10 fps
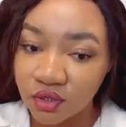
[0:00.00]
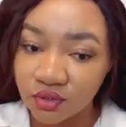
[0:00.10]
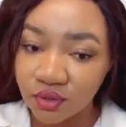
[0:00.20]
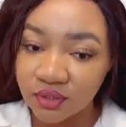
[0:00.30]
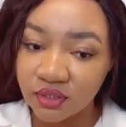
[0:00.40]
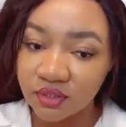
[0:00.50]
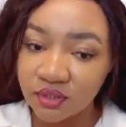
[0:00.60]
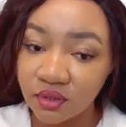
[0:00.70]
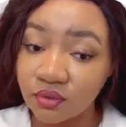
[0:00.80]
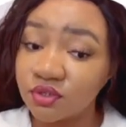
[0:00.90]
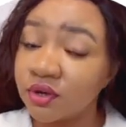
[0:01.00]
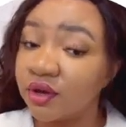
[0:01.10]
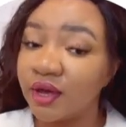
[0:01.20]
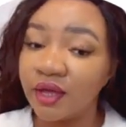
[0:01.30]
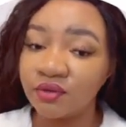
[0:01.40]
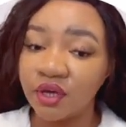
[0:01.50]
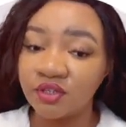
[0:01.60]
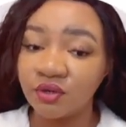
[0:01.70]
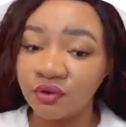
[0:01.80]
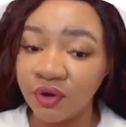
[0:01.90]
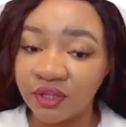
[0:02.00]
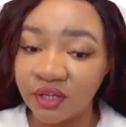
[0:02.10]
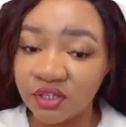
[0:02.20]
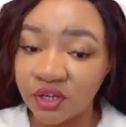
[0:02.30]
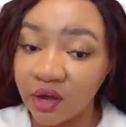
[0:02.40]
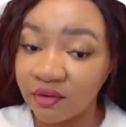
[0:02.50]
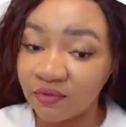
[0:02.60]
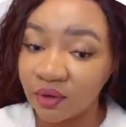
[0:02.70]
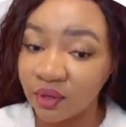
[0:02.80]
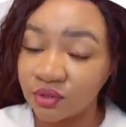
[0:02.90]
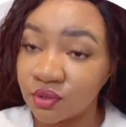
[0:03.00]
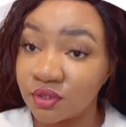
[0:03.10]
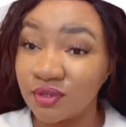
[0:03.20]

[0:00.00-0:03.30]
So this, Education Credential Evaluator.